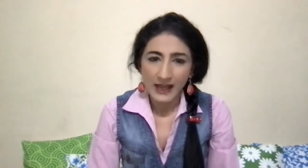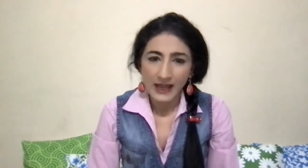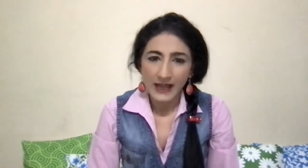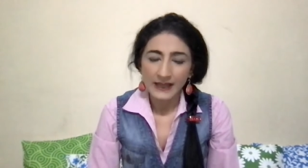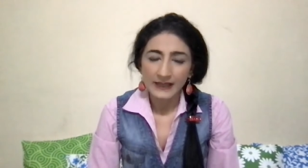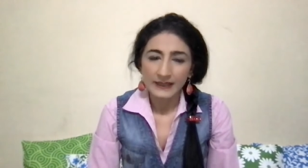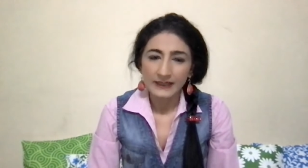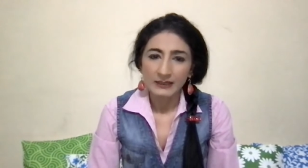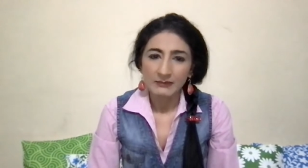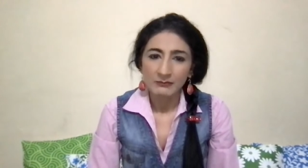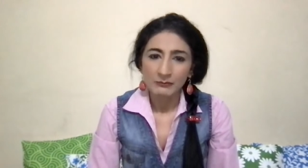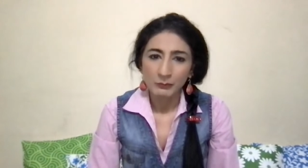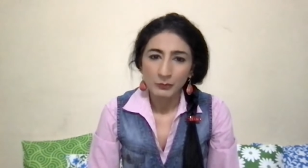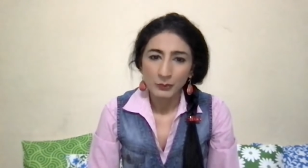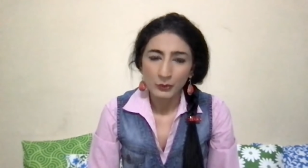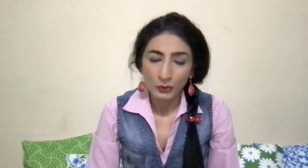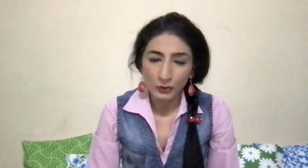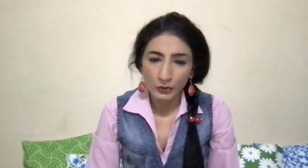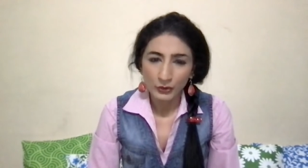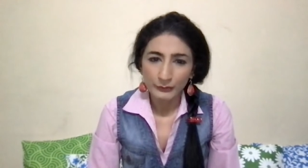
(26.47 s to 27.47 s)
I
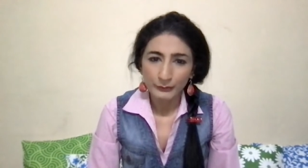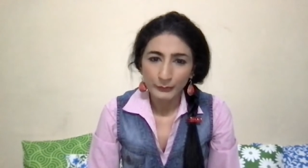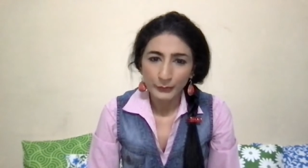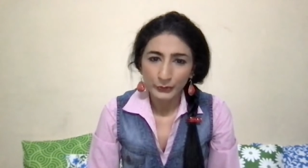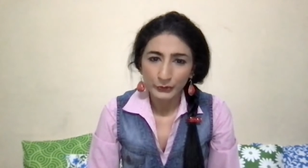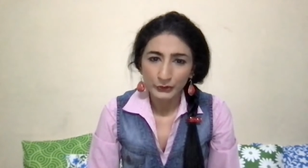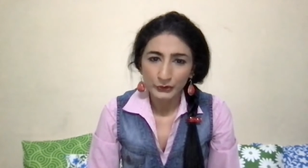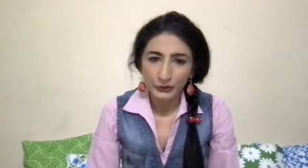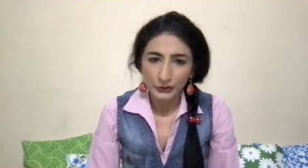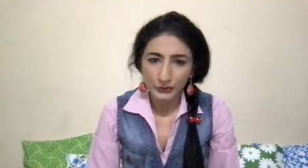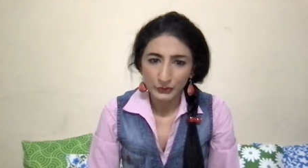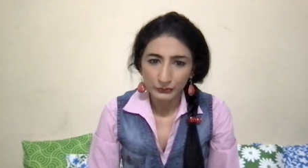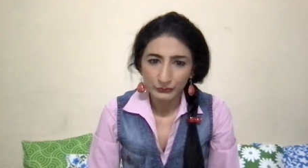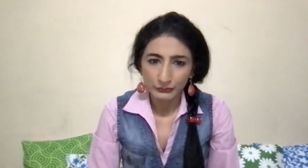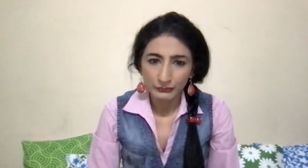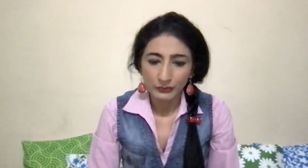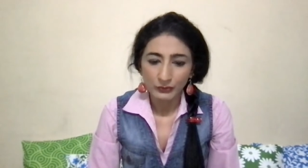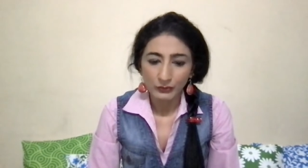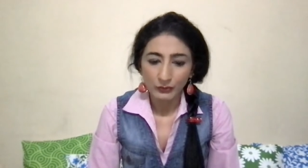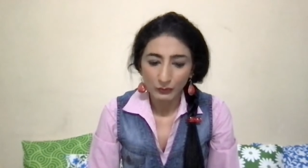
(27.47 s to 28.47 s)
implore upon
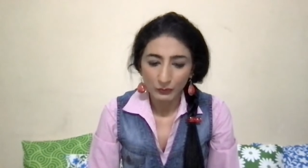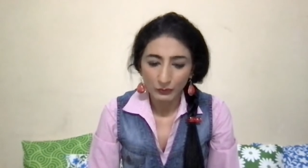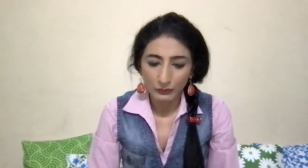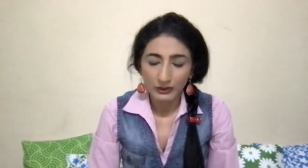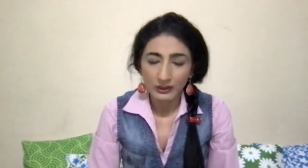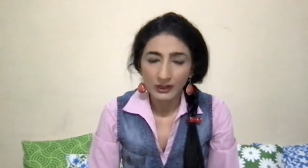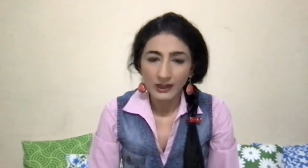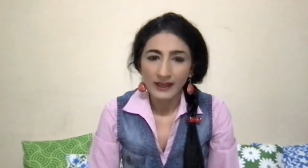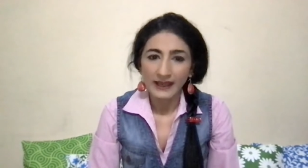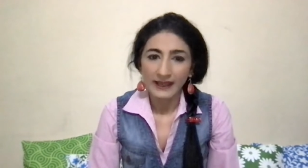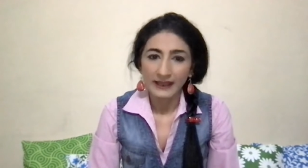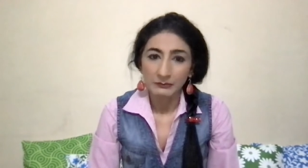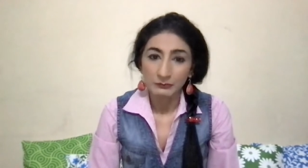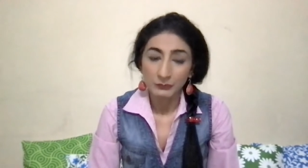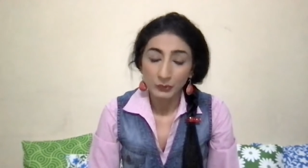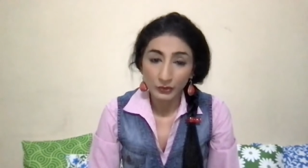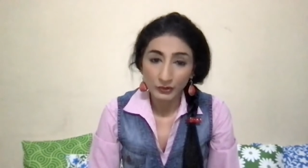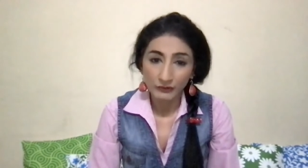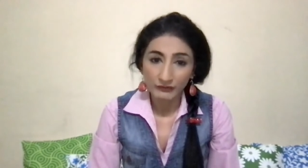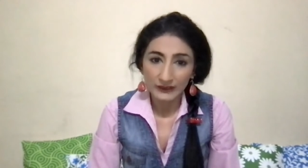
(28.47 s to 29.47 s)
you all and
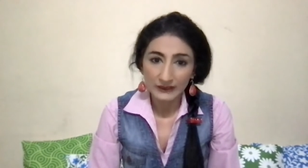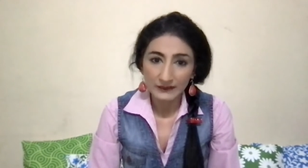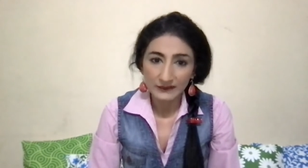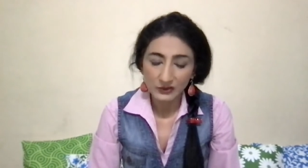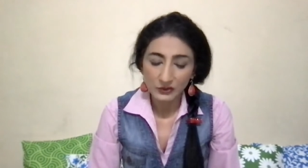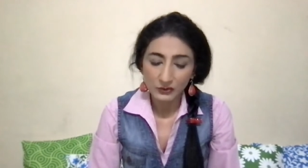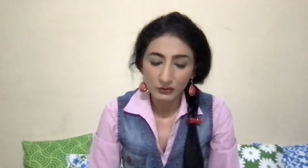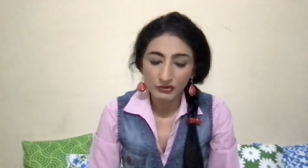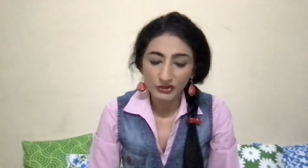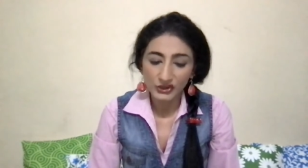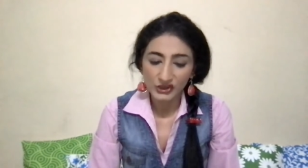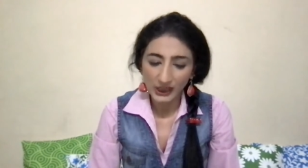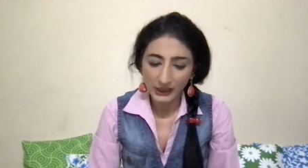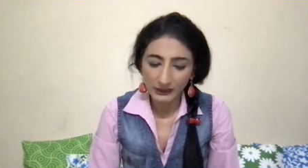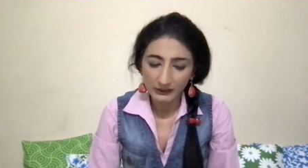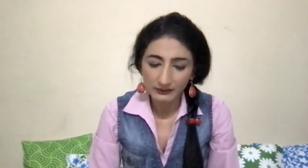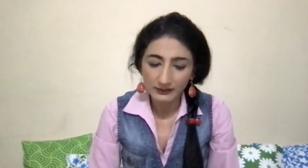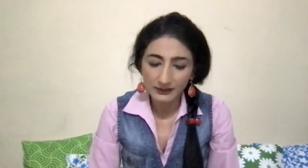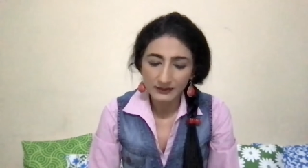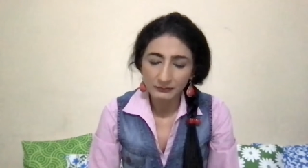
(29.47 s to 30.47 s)
more of us to
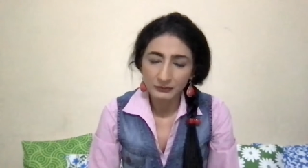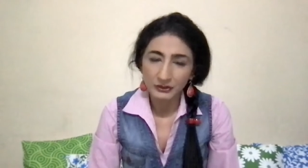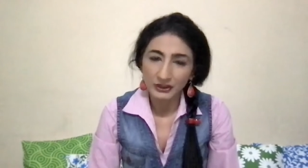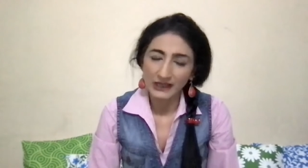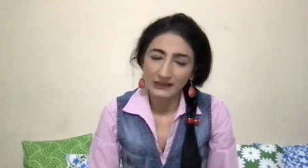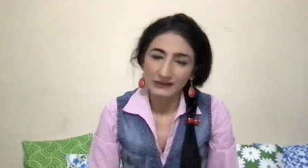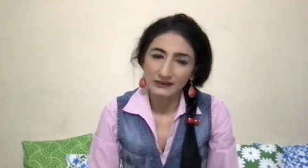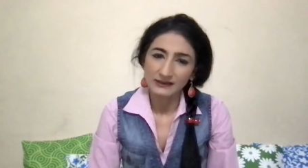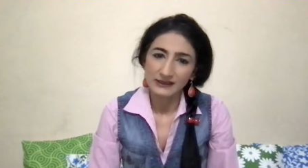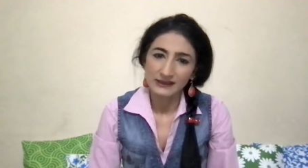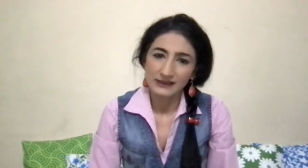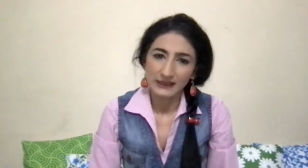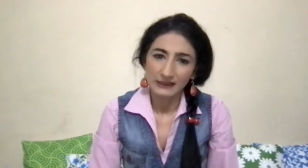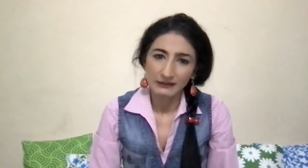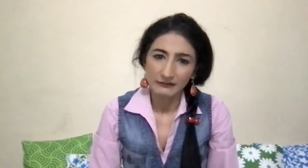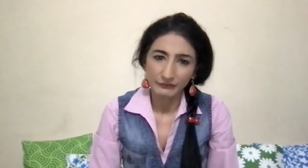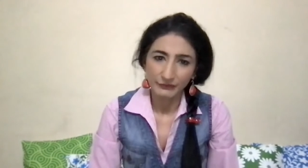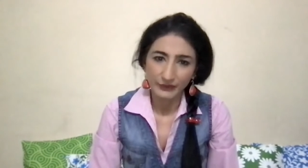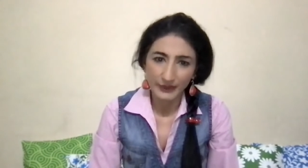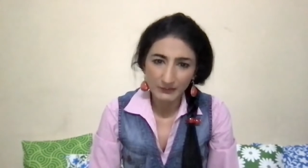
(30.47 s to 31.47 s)
reject this morality
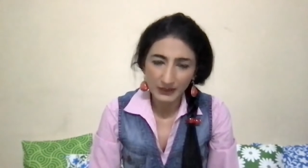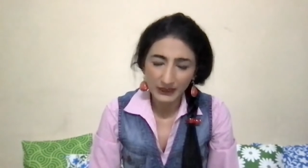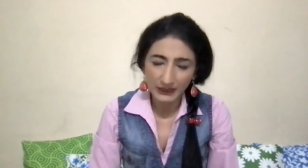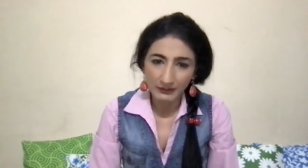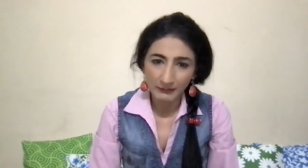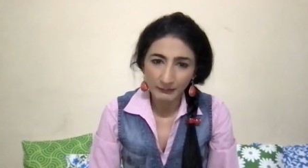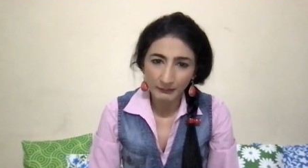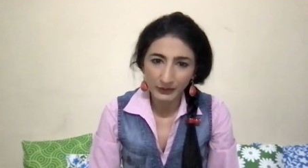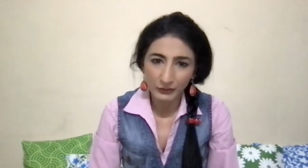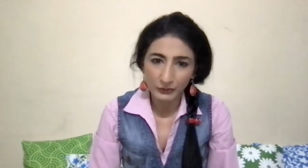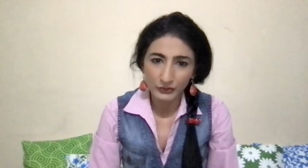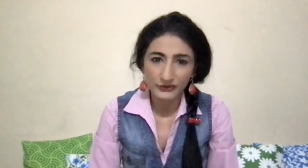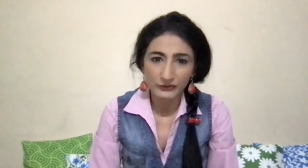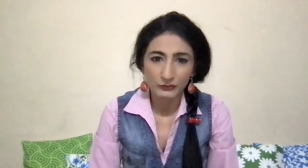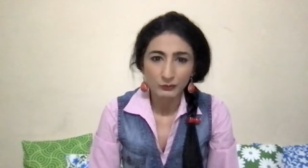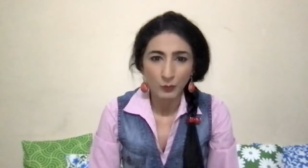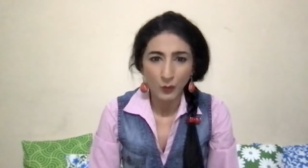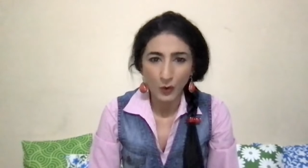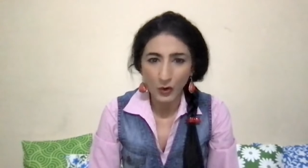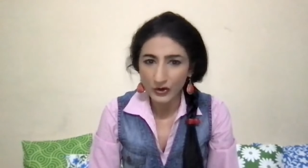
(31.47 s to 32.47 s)
tale framing,
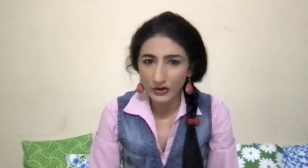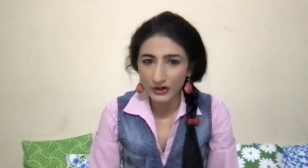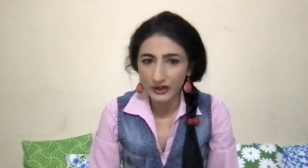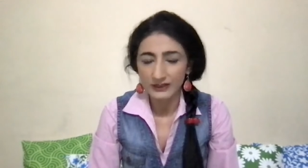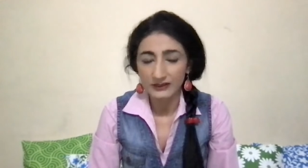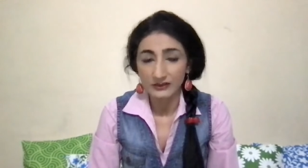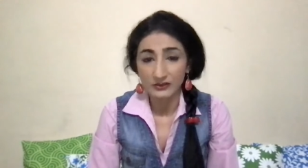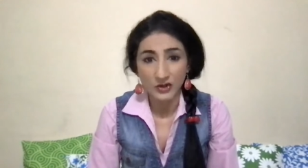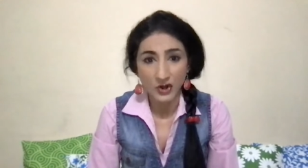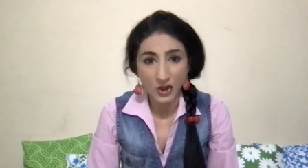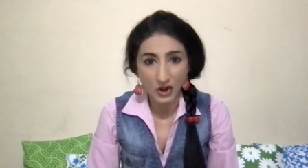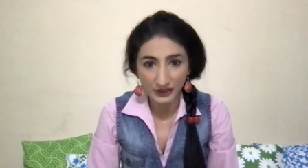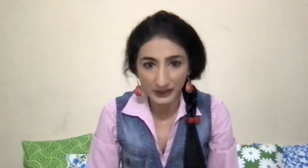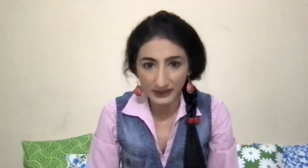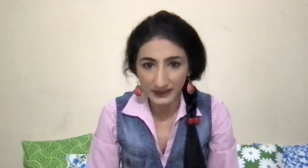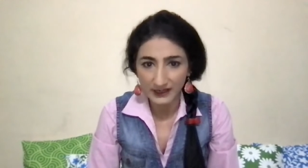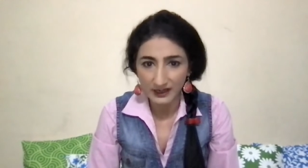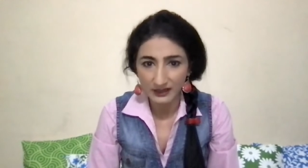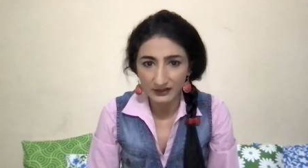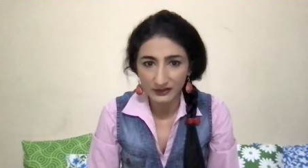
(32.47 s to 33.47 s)
because war is not
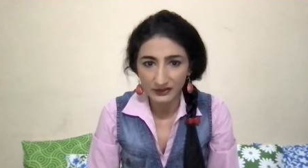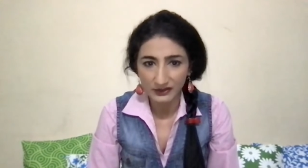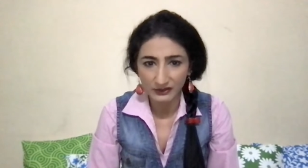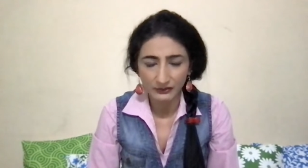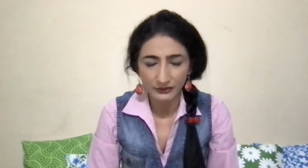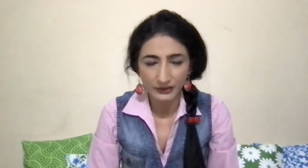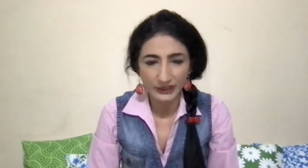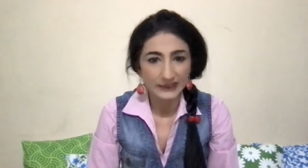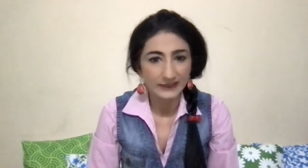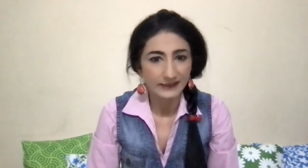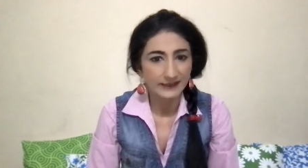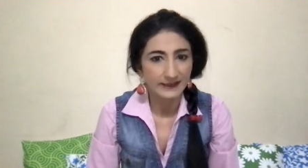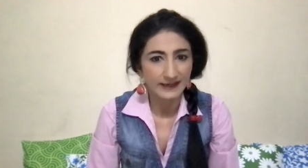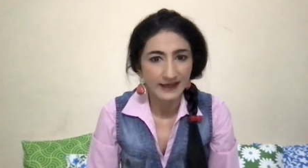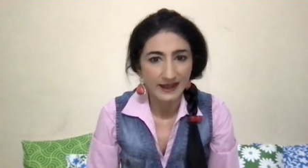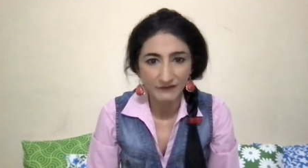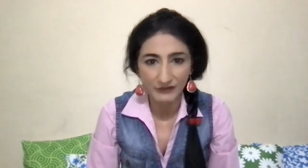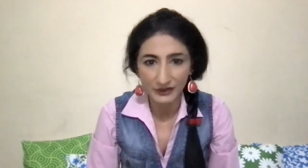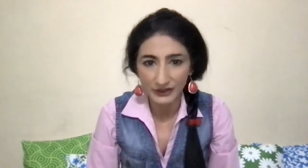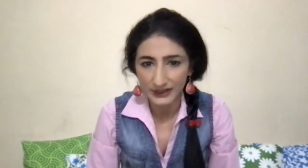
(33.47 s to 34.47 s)
the answer. It's
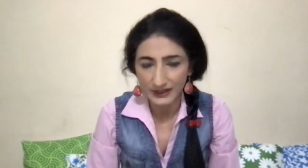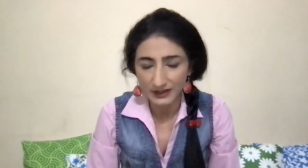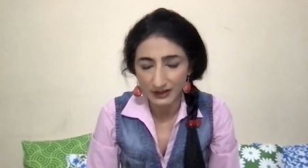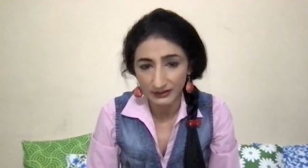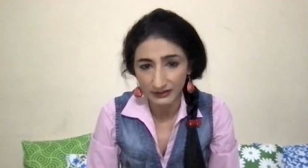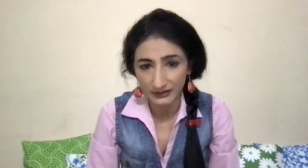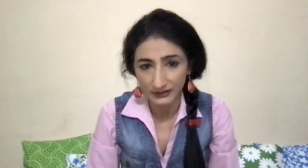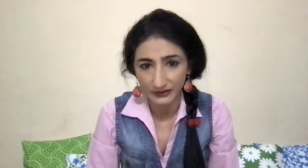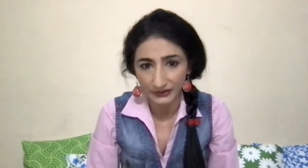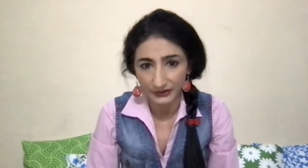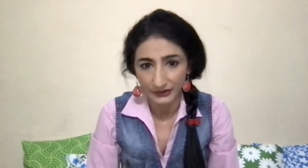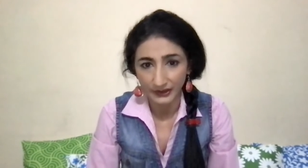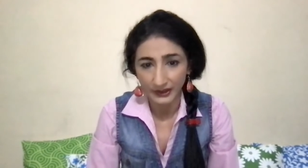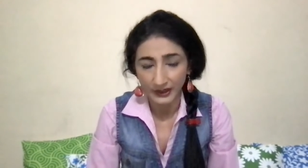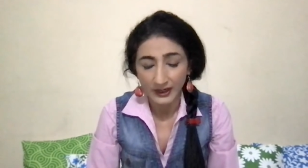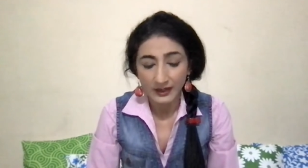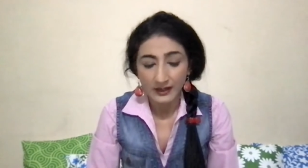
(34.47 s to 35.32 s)
never the answer.